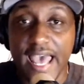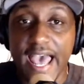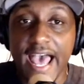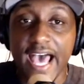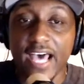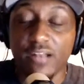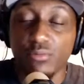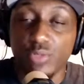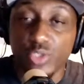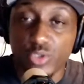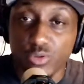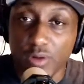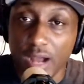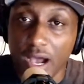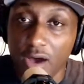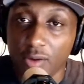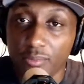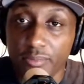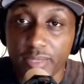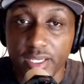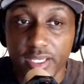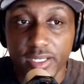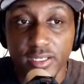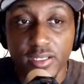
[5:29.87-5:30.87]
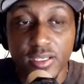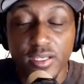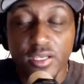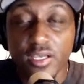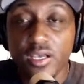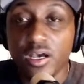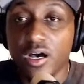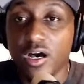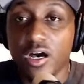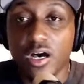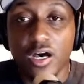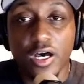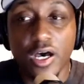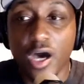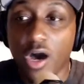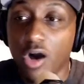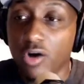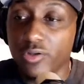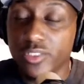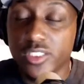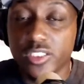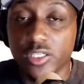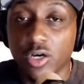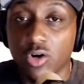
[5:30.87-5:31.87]
Adam Troutman,
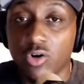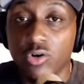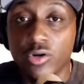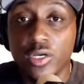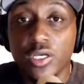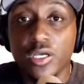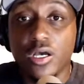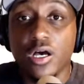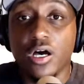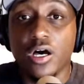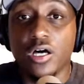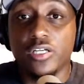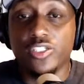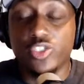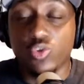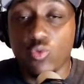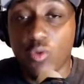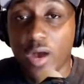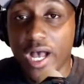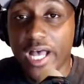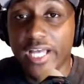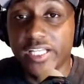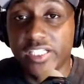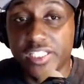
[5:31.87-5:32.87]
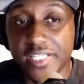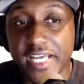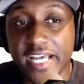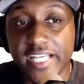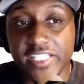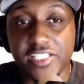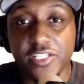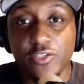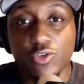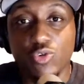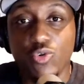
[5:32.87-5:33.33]
also Juwan Johnson,